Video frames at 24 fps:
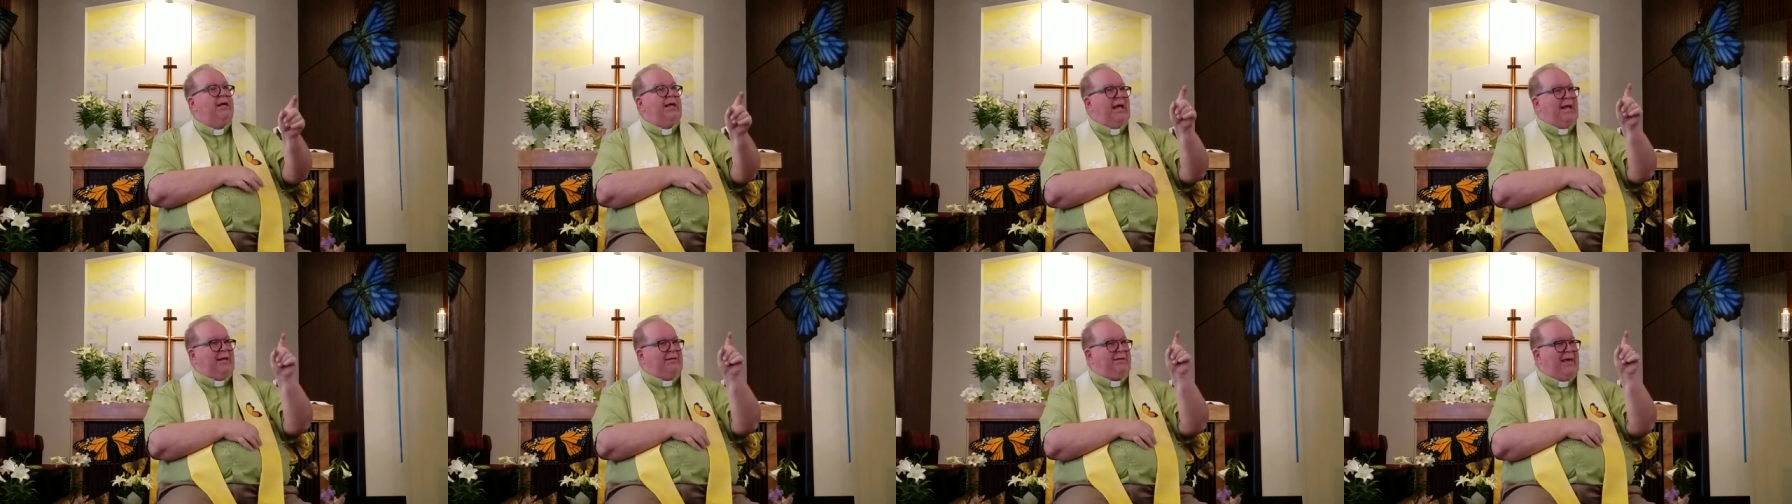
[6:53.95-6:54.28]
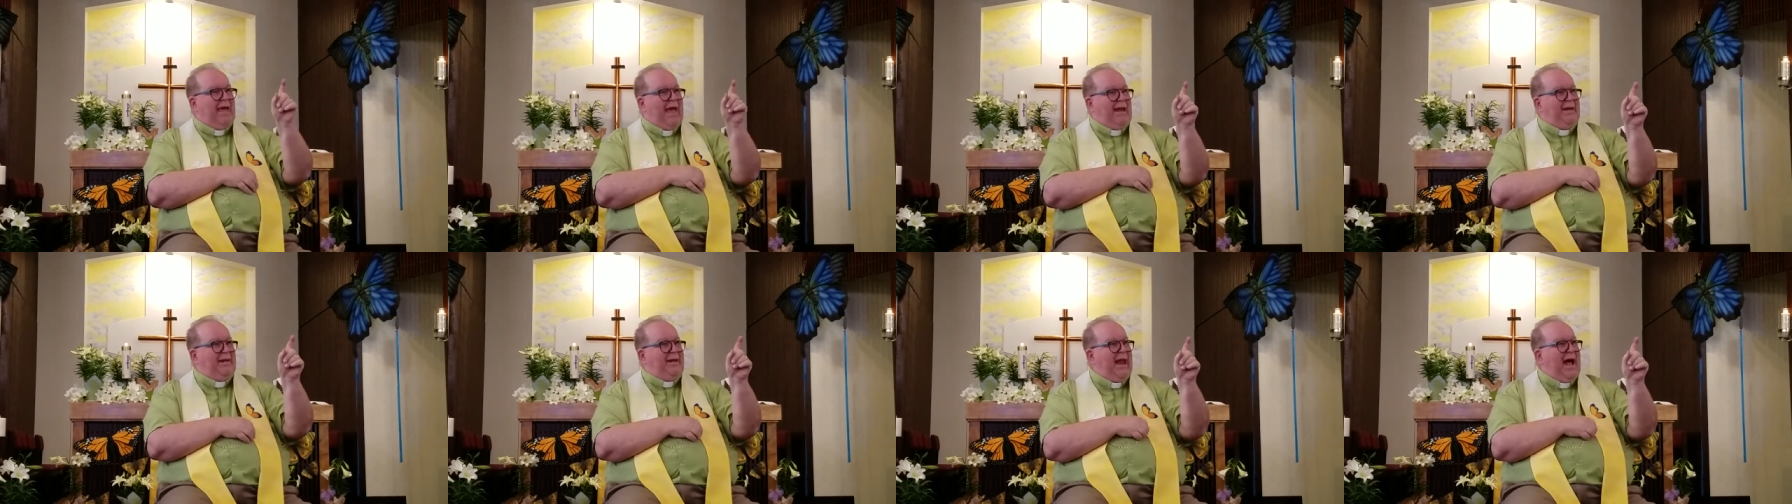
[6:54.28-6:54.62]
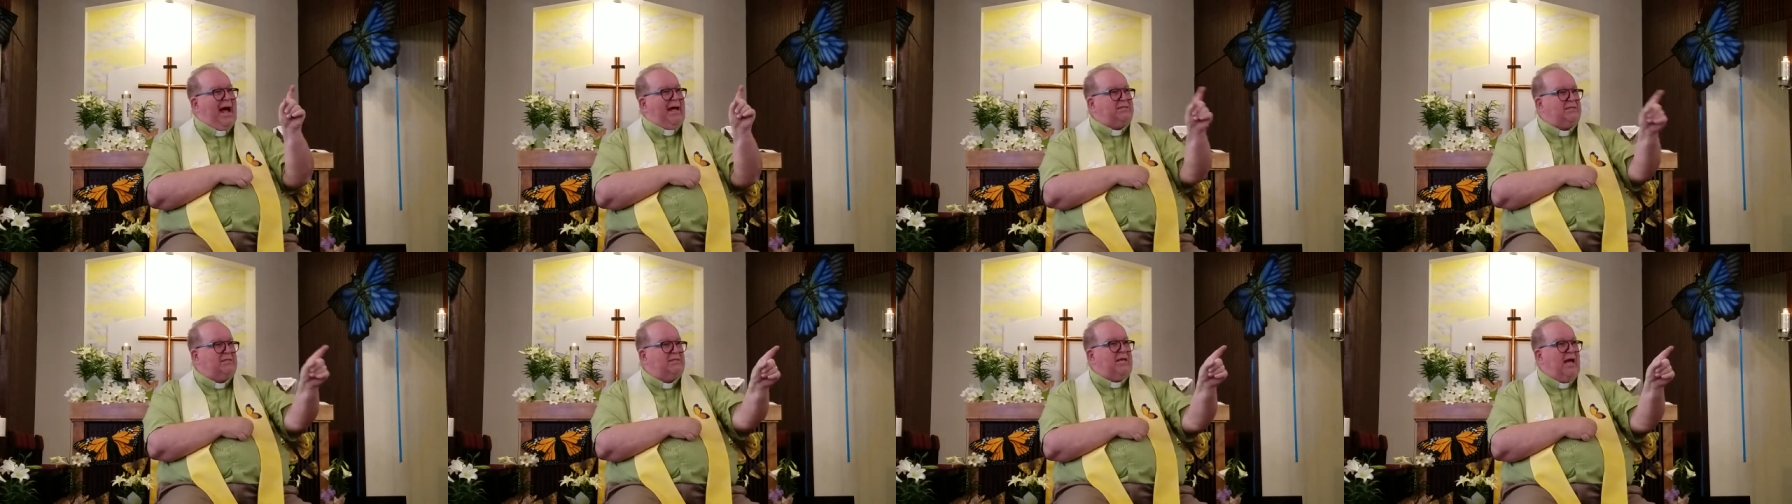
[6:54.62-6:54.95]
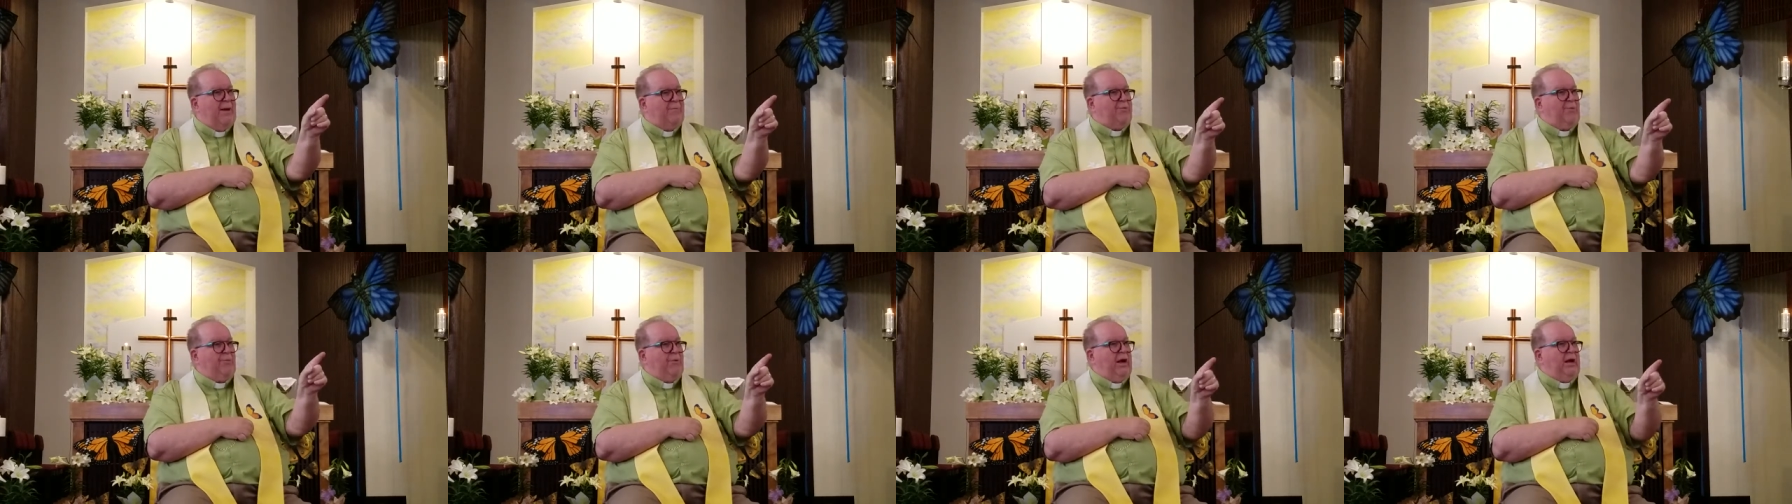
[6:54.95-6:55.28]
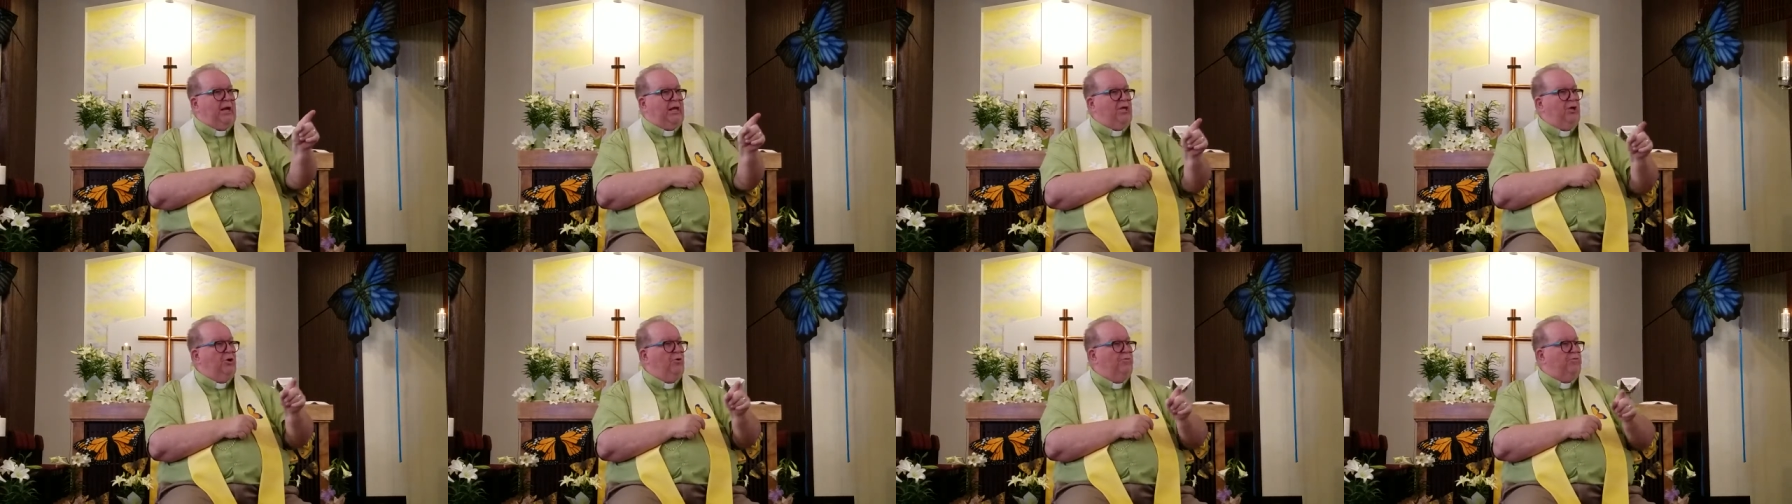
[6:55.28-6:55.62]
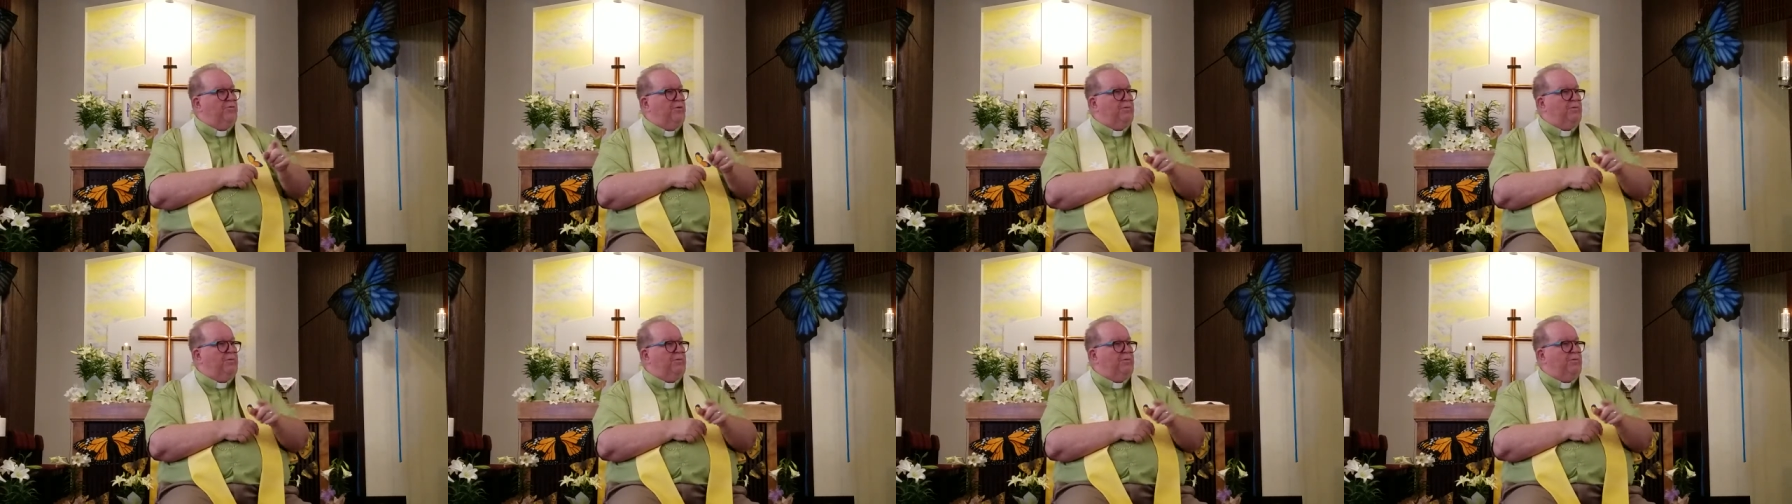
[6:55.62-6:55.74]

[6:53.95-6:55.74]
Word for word: it cannot separate you